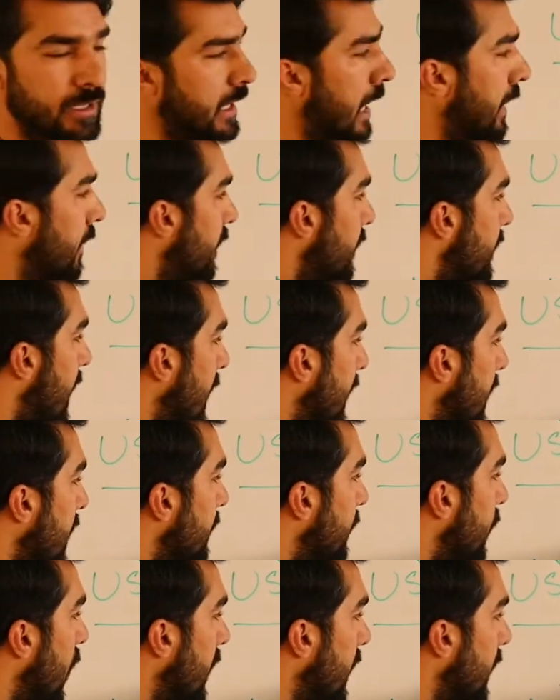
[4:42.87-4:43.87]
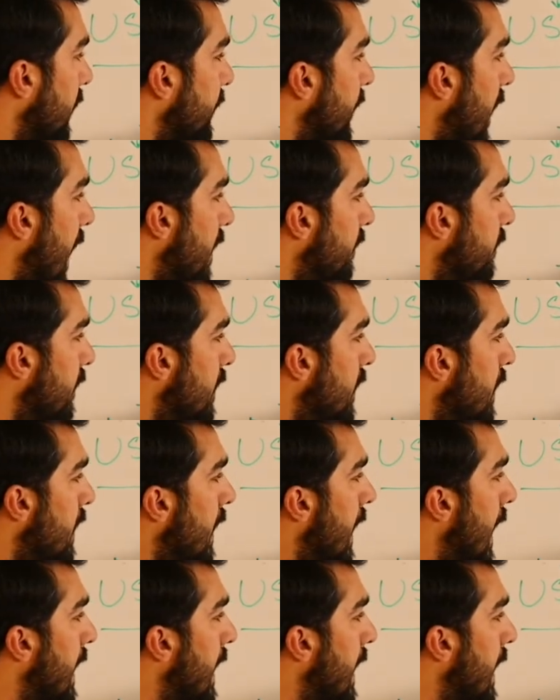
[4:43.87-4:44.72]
that is 1945,